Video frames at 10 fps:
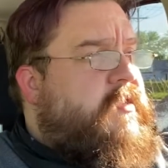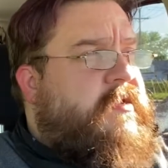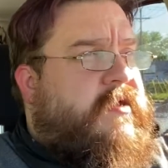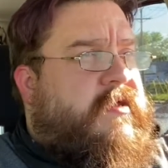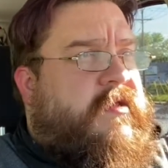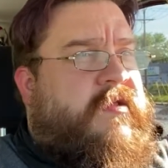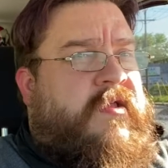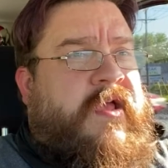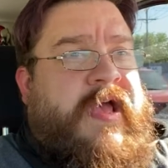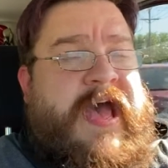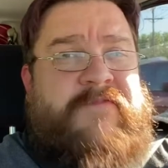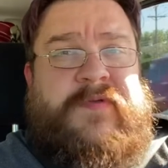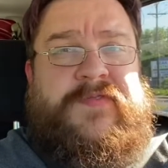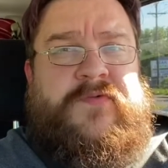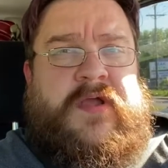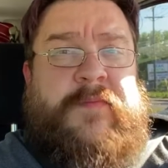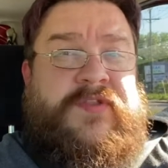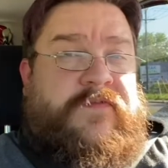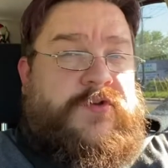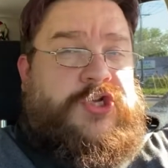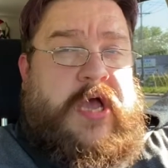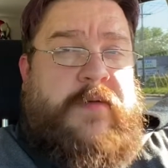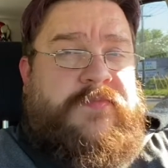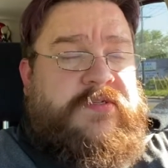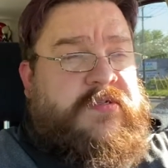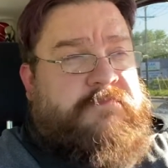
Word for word: Uh, I've been through a couple different jobs.